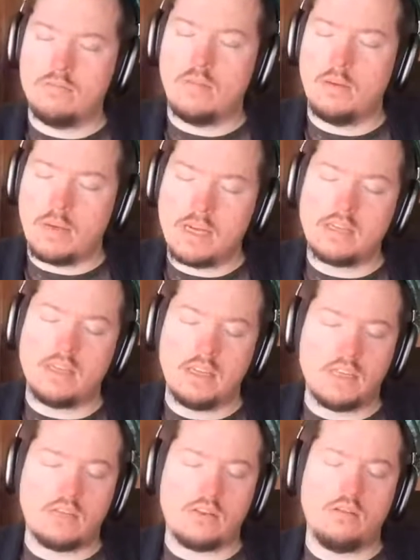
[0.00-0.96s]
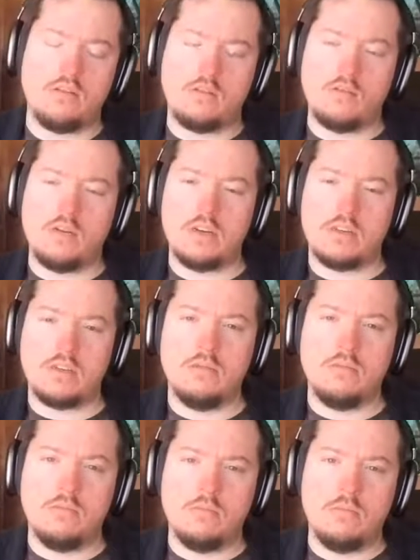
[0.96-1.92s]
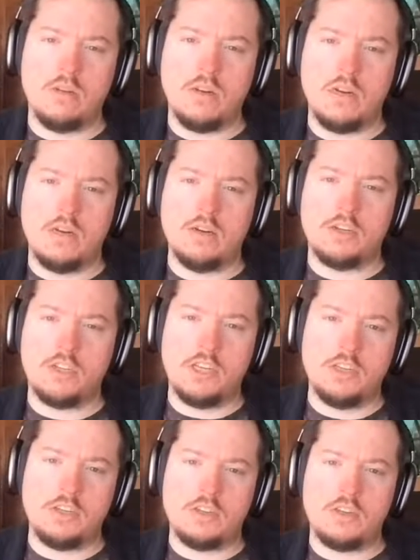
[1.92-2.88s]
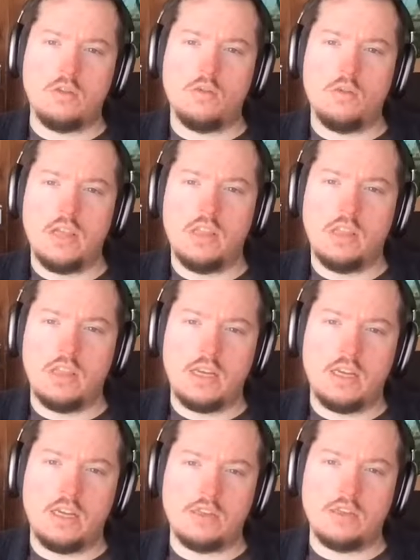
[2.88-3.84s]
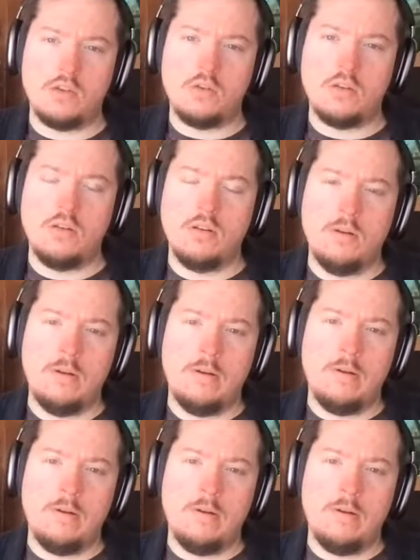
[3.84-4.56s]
I'm guessing that's gonna require some changes to the way that gets lowered?